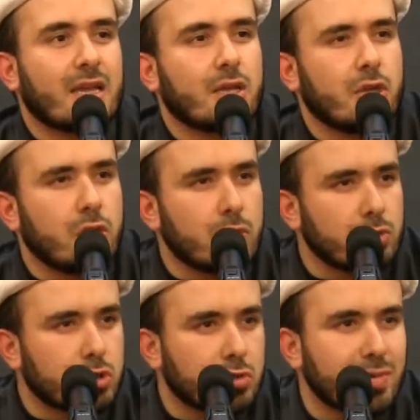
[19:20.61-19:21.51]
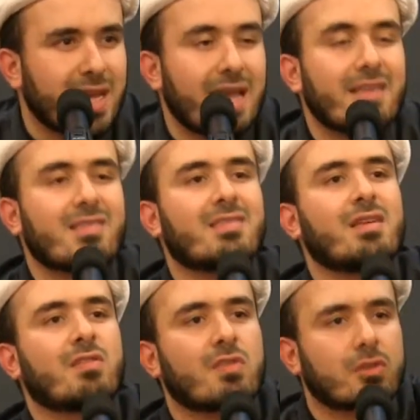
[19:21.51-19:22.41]
Usury is
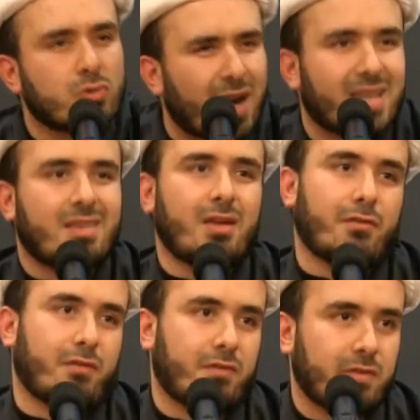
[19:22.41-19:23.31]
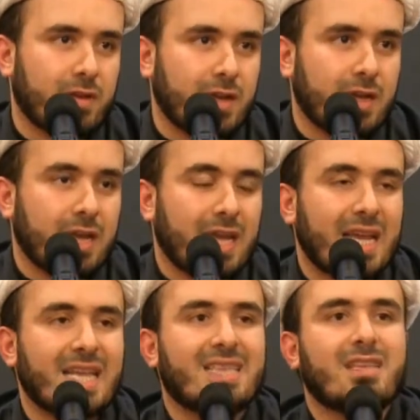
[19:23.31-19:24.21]
destructive.
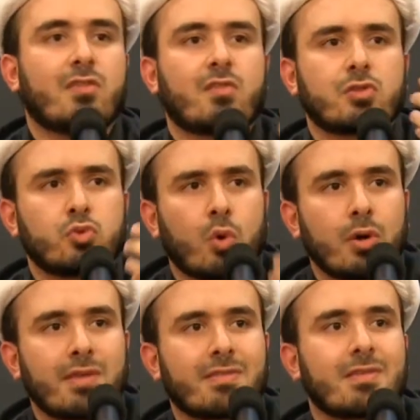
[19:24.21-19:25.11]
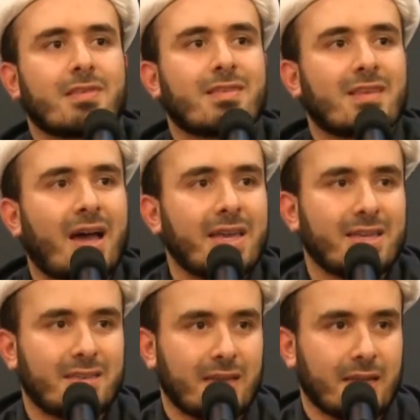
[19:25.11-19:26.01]
It destroys the
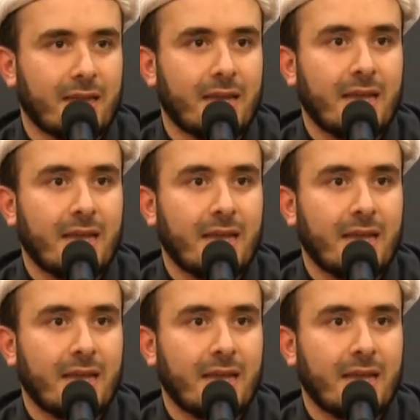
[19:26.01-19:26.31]
society.